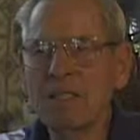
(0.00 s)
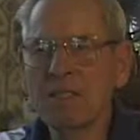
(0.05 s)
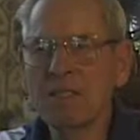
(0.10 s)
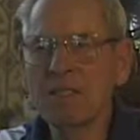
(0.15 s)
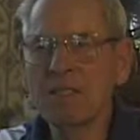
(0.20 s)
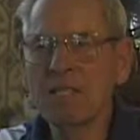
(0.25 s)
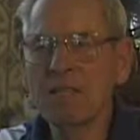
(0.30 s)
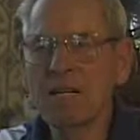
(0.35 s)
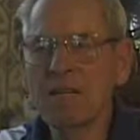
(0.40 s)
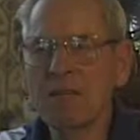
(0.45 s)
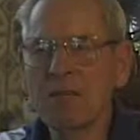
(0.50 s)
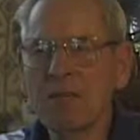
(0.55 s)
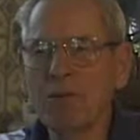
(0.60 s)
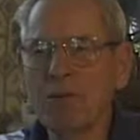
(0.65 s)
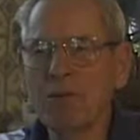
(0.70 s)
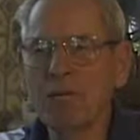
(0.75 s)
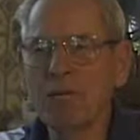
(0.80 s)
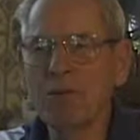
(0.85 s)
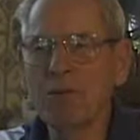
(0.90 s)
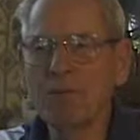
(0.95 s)

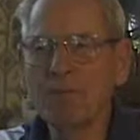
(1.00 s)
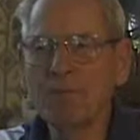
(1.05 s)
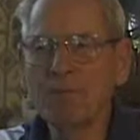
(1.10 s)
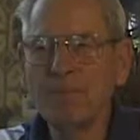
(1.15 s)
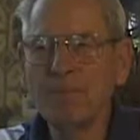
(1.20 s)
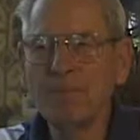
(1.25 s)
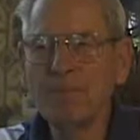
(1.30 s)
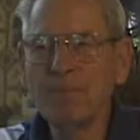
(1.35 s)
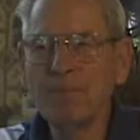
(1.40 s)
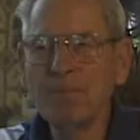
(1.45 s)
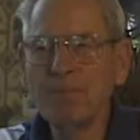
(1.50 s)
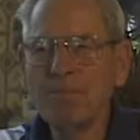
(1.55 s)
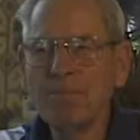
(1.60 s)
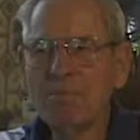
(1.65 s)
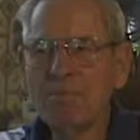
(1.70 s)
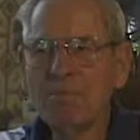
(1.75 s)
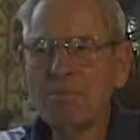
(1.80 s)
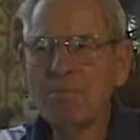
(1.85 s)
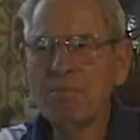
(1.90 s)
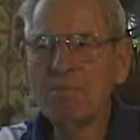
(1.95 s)
California
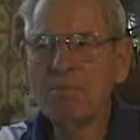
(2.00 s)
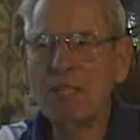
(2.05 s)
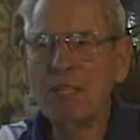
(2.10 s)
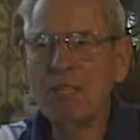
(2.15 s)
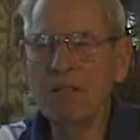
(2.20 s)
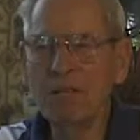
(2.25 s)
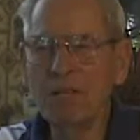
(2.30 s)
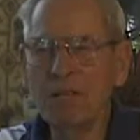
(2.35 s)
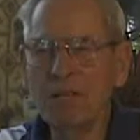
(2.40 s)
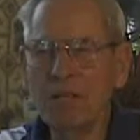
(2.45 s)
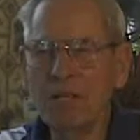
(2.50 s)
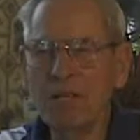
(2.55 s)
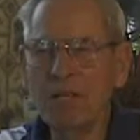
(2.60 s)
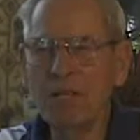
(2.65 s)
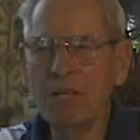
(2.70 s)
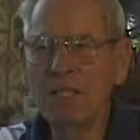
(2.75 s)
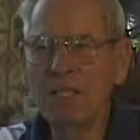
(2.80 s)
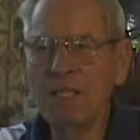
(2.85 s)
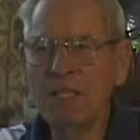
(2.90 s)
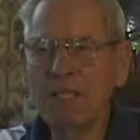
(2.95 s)
in
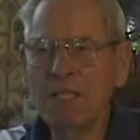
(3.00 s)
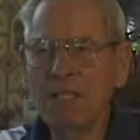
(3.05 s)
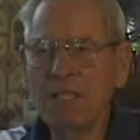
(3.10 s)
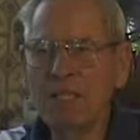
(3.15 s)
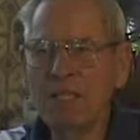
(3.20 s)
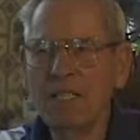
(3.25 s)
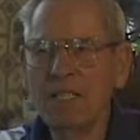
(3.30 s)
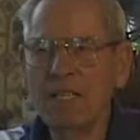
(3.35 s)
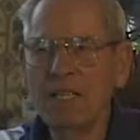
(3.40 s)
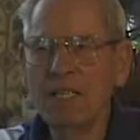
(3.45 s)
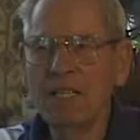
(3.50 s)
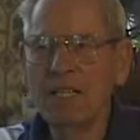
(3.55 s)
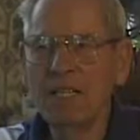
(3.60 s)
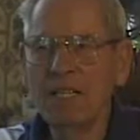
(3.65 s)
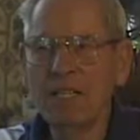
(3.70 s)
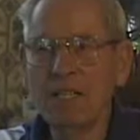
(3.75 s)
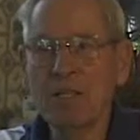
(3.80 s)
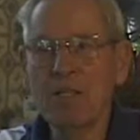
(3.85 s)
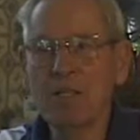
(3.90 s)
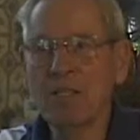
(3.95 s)
'40,
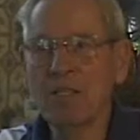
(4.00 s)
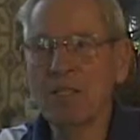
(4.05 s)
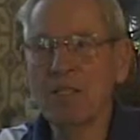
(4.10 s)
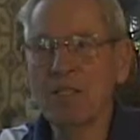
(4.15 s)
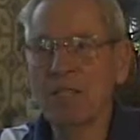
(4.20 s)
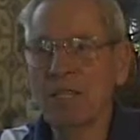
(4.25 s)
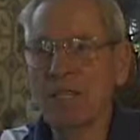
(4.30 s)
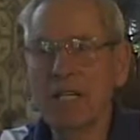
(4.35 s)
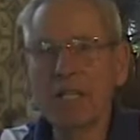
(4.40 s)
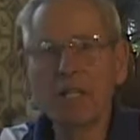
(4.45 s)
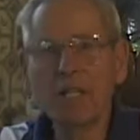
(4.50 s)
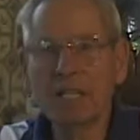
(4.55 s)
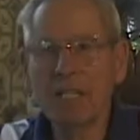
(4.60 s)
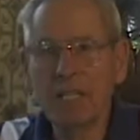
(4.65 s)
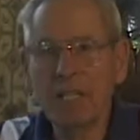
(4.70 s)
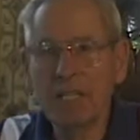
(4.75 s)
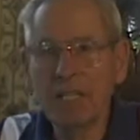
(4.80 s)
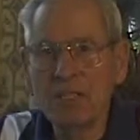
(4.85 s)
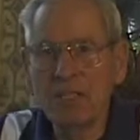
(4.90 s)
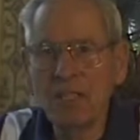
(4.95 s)
and of course I couldn't
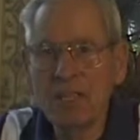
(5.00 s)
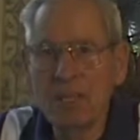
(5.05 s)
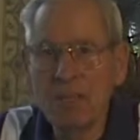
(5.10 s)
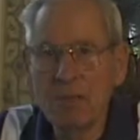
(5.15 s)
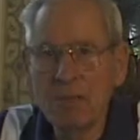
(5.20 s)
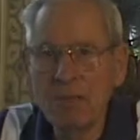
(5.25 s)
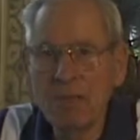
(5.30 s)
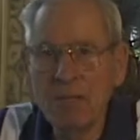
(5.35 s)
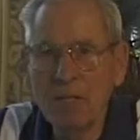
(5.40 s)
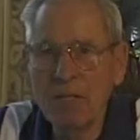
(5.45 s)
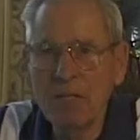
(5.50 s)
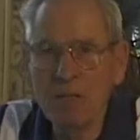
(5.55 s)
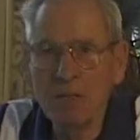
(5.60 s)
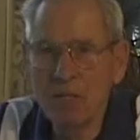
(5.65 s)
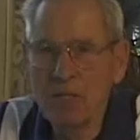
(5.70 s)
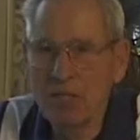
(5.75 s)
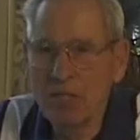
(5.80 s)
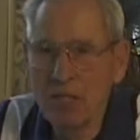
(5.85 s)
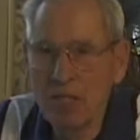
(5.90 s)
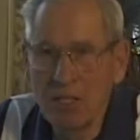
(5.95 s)
get a job here. It
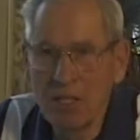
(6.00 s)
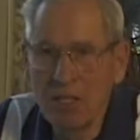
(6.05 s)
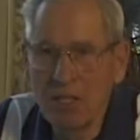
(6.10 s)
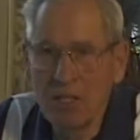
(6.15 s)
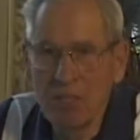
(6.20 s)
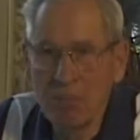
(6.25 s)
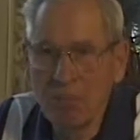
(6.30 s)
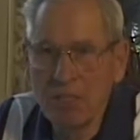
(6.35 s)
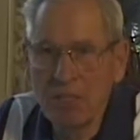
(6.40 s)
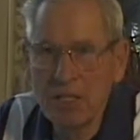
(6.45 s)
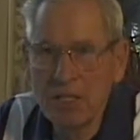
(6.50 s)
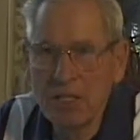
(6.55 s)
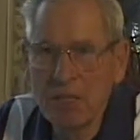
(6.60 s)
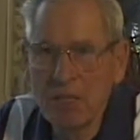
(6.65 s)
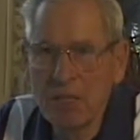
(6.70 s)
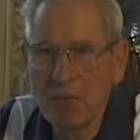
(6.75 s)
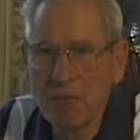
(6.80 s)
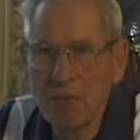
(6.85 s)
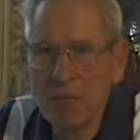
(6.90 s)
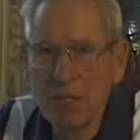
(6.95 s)
was still depression
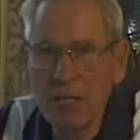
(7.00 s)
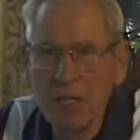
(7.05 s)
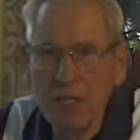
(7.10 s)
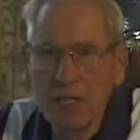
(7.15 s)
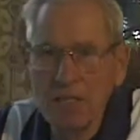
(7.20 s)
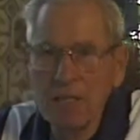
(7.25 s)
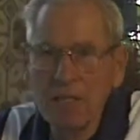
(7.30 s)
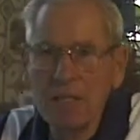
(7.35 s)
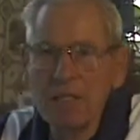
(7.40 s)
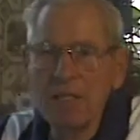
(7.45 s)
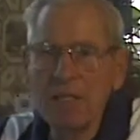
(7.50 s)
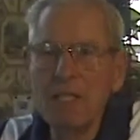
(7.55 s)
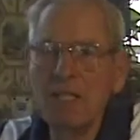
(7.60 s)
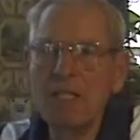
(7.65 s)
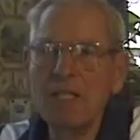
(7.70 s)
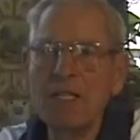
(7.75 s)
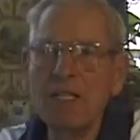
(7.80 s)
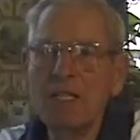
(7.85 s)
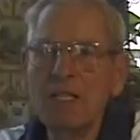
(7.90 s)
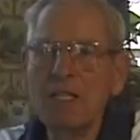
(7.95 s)
for me
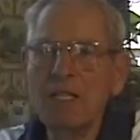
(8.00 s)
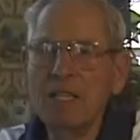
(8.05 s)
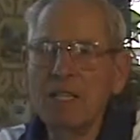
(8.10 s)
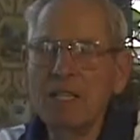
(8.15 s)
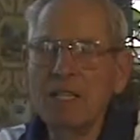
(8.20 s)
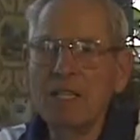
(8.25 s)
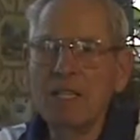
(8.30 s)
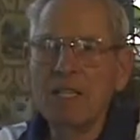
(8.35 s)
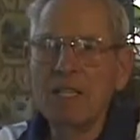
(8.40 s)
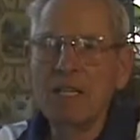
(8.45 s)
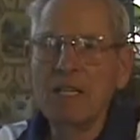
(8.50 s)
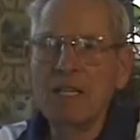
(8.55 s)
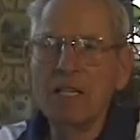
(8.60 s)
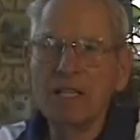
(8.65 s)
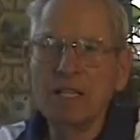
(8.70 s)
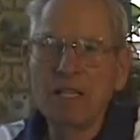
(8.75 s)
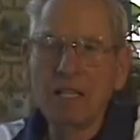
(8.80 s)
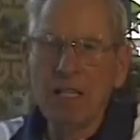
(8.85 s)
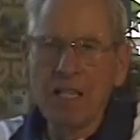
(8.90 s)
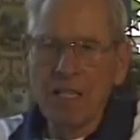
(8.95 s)

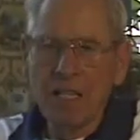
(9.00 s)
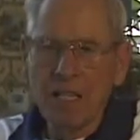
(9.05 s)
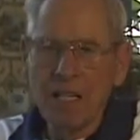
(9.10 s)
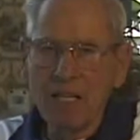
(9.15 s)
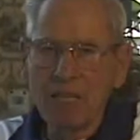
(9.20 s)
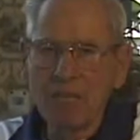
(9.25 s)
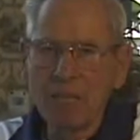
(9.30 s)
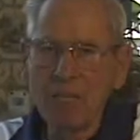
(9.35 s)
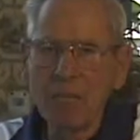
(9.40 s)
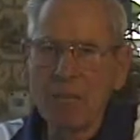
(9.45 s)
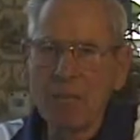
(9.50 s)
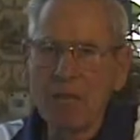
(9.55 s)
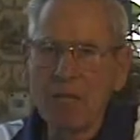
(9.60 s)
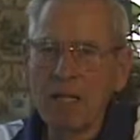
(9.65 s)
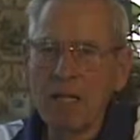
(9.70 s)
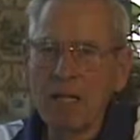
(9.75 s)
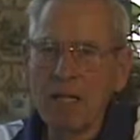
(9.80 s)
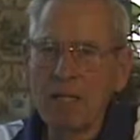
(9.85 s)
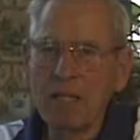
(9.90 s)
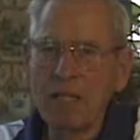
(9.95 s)
until I got a job at
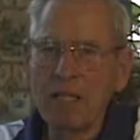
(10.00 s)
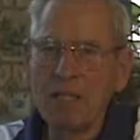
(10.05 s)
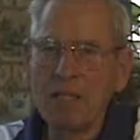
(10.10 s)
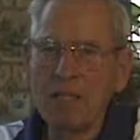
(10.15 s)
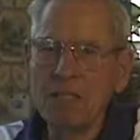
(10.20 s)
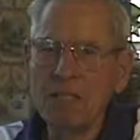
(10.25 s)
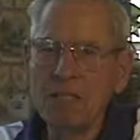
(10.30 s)
Lockheed.